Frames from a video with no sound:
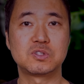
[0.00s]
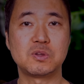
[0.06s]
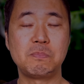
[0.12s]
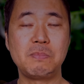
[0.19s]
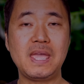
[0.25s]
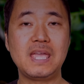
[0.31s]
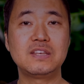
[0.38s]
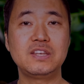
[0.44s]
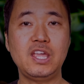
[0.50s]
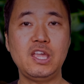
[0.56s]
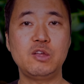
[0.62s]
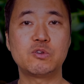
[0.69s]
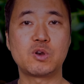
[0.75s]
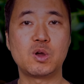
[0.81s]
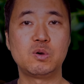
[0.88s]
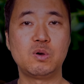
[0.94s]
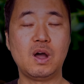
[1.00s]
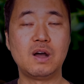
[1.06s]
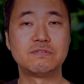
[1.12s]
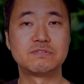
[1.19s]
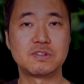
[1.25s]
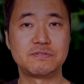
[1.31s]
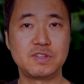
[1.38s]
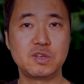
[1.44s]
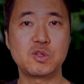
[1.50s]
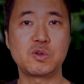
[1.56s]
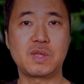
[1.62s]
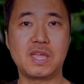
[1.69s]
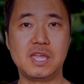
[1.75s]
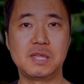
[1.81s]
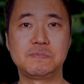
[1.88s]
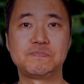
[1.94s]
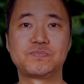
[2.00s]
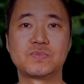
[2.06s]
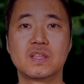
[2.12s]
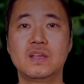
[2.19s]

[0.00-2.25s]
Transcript: the main hero of the video game.